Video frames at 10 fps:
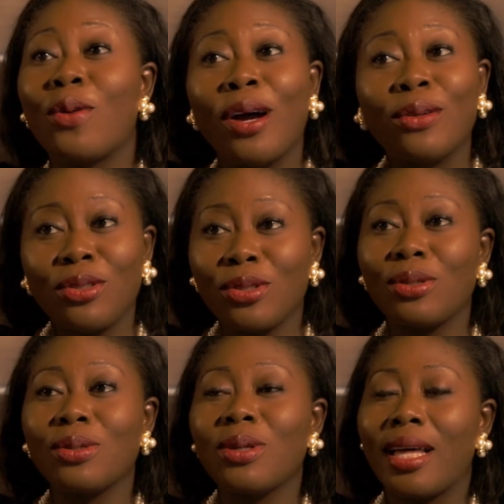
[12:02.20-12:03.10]
around you
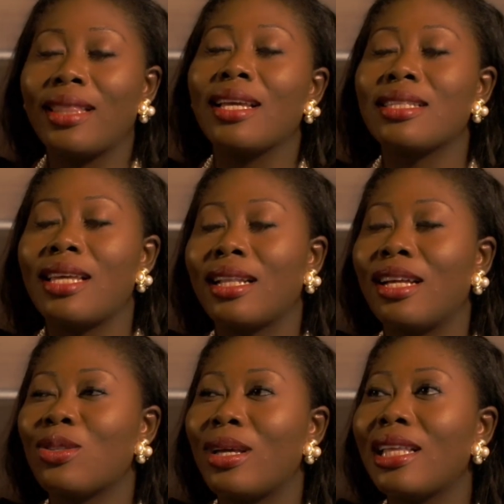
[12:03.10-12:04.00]
and things like
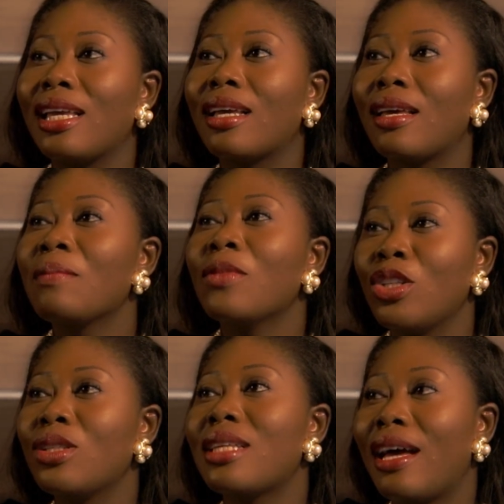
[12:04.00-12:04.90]
that. So I think
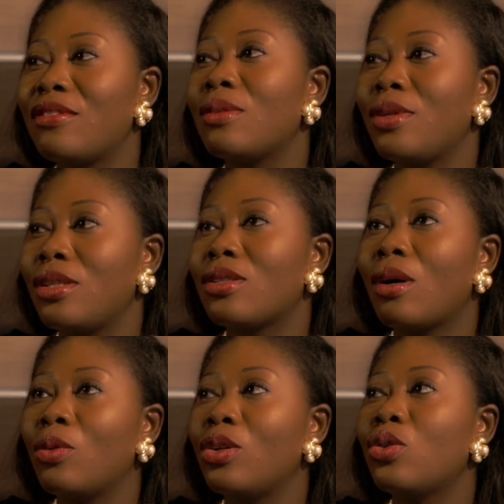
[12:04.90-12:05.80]
you just have to be
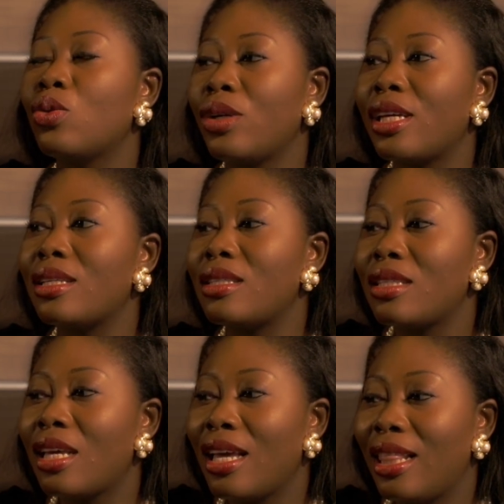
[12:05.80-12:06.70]
someone who is
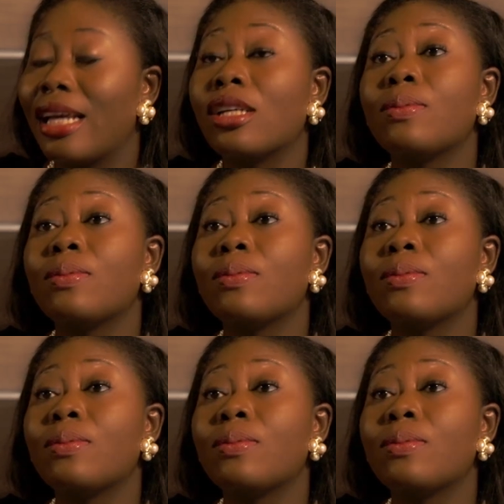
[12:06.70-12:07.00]
like